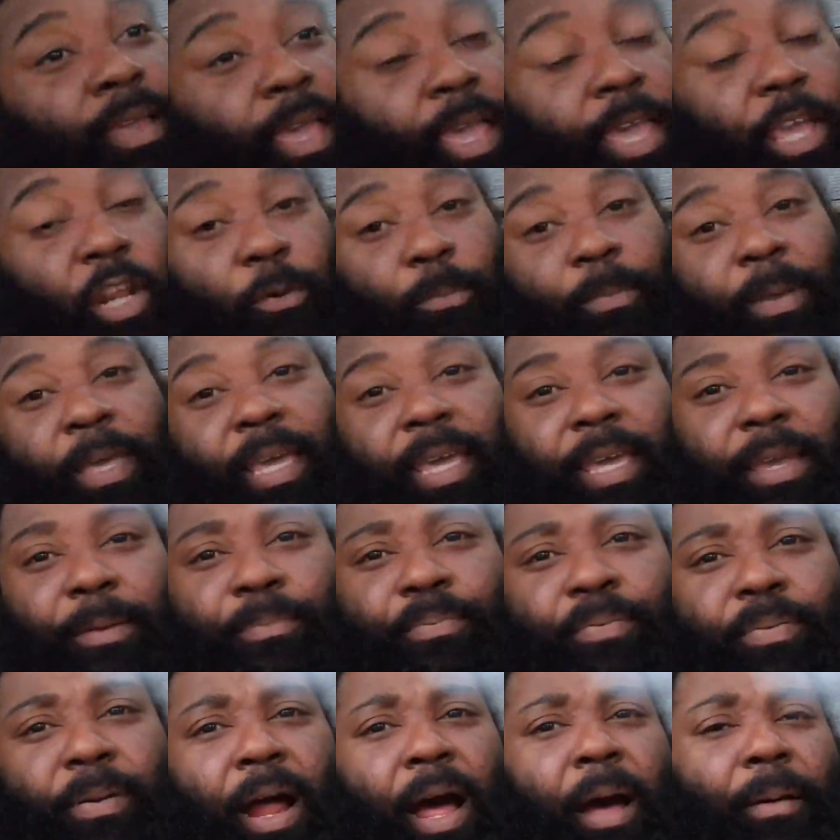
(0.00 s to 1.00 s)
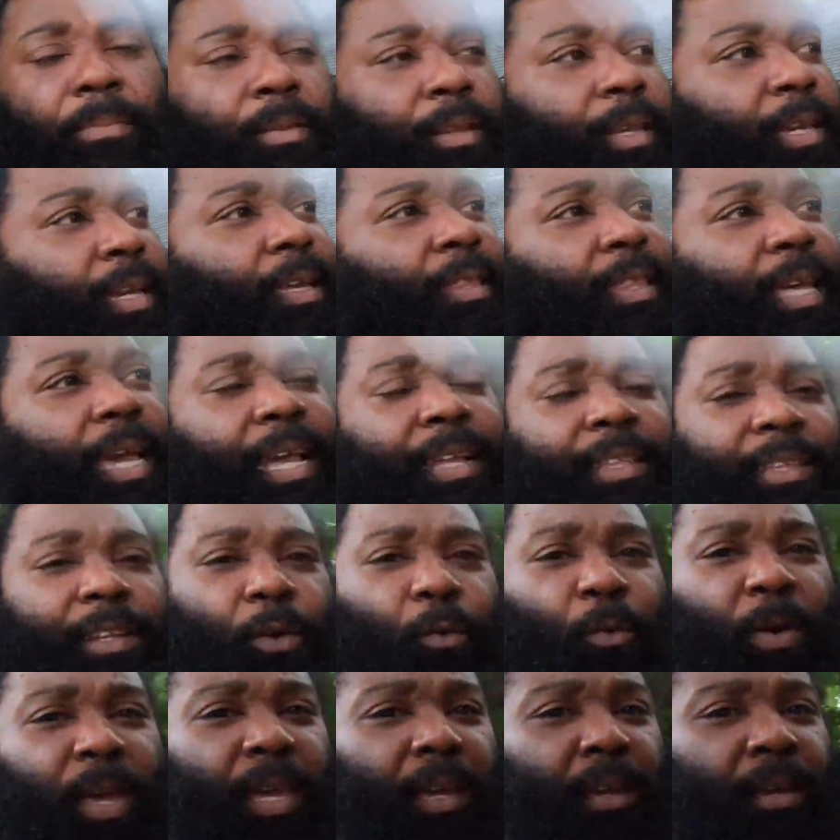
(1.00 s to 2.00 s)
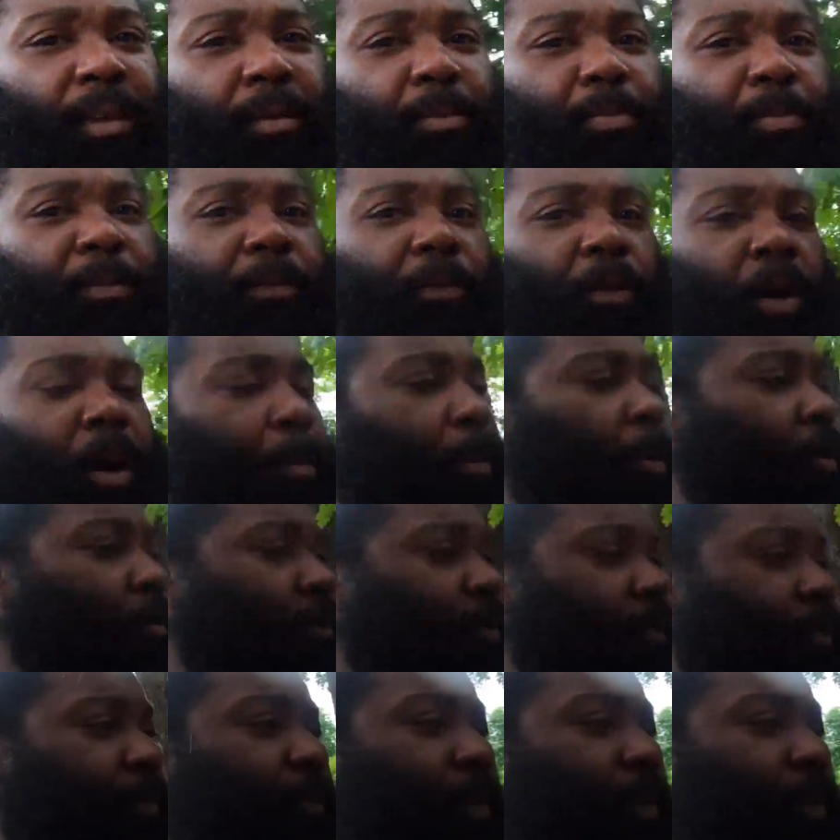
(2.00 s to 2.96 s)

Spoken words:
it'll be probably the end of the week before I post this